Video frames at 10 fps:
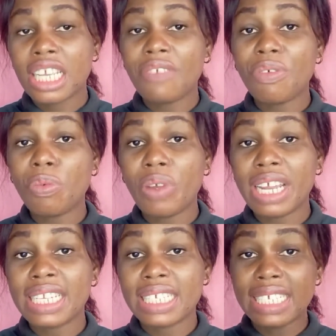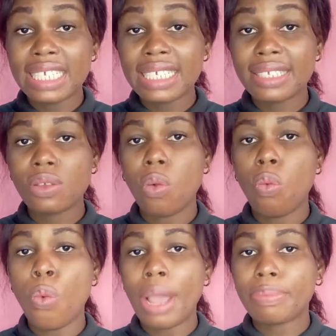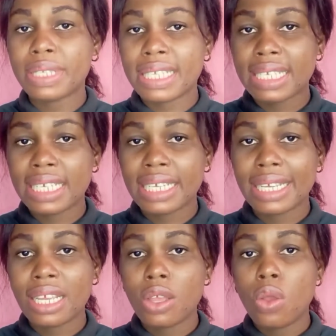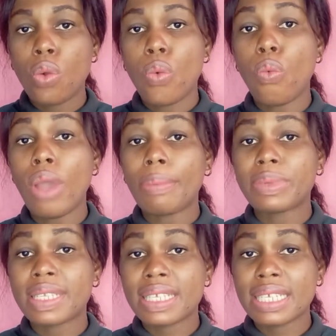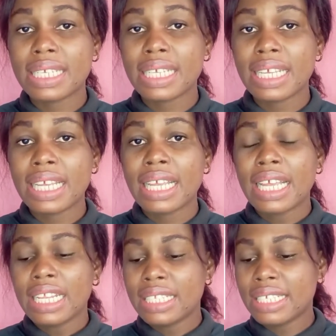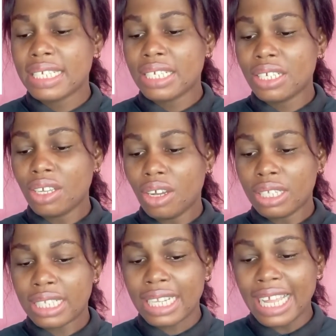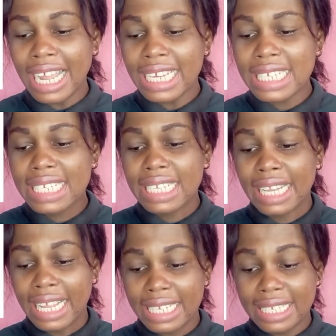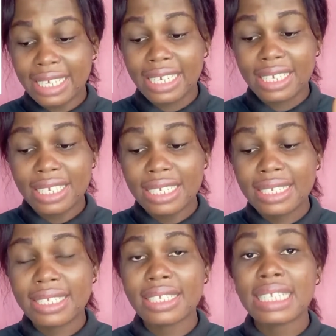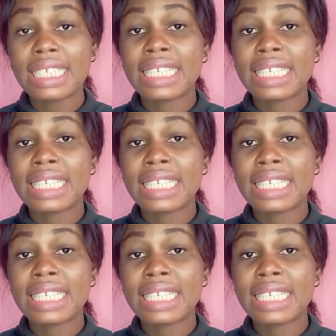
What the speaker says: The given word is wept. Wept. The underlined letter is